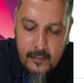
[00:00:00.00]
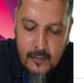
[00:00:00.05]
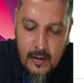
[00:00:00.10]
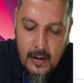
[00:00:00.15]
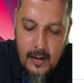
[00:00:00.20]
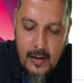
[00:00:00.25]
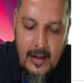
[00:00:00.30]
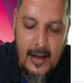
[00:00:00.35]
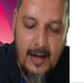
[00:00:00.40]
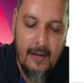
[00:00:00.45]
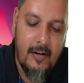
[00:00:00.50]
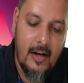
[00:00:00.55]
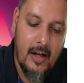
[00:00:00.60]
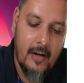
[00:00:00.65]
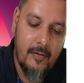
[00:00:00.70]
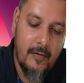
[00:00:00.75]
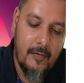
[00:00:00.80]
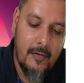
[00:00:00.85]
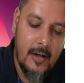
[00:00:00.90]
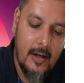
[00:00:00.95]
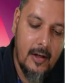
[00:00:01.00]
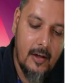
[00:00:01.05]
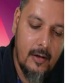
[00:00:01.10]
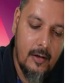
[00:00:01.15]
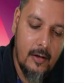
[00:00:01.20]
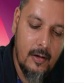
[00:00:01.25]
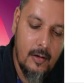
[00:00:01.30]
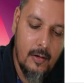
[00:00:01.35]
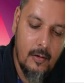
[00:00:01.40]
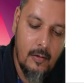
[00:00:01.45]
11,50,000.
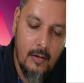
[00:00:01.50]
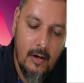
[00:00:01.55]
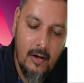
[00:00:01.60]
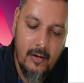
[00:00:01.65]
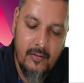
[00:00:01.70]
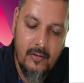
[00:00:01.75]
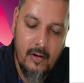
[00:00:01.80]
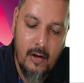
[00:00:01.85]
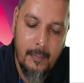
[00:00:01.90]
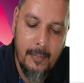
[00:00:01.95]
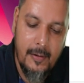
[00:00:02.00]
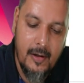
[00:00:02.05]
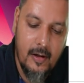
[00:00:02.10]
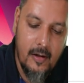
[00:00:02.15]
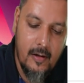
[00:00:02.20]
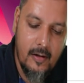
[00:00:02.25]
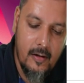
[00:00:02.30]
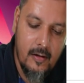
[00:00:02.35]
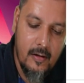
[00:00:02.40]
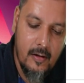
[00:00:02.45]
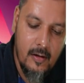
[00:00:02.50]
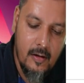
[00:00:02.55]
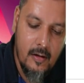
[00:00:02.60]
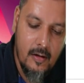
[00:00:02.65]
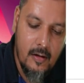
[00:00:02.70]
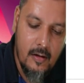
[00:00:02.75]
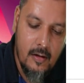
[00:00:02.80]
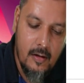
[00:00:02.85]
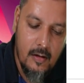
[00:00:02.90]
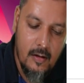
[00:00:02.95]
Do not stop here.
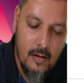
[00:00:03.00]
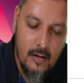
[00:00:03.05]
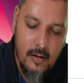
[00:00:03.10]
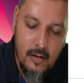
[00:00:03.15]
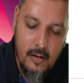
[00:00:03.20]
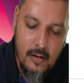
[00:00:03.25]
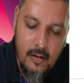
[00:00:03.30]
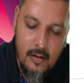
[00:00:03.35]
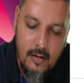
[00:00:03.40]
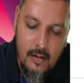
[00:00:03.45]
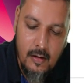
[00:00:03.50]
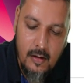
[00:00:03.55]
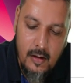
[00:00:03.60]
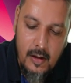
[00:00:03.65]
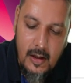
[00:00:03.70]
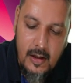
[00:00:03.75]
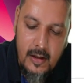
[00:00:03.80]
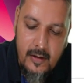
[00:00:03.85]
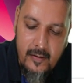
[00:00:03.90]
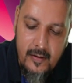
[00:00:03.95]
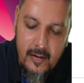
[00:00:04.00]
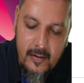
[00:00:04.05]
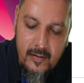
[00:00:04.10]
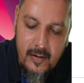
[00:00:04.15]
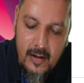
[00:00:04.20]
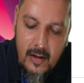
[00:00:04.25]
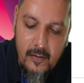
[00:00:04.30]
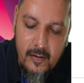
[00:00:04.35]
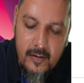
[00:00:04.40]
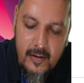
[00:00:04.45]
It is a
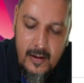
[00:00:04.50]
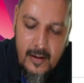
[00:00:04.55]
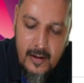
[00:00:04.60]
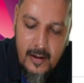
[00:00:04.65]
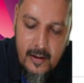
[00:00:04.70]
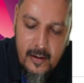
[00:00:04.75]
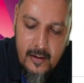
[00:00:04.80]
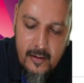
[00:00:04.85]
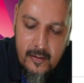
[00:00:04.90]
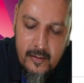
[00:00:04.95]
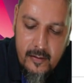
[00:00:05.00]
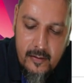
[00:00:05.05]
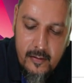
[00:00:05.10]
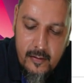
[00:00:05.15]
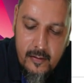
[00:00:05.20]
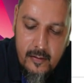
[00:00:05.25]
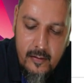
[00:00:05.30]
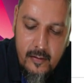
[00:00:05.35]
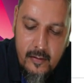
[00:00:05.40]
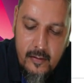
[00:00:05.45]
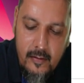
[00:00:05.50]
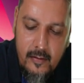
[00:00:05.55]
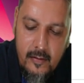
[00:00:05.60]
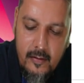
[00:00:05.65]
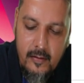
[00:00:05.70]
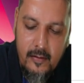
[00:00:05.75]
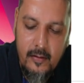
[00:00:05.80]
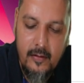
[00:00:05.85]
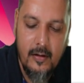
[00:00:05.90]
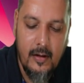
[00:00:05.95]
service under
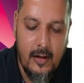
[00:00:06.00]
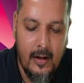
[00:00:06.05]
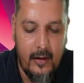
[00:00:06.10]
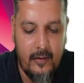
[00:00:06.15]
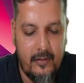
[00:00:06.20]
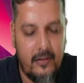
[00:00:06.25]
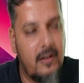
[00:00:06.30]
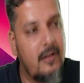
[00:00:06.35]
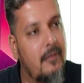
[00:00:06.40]
RC.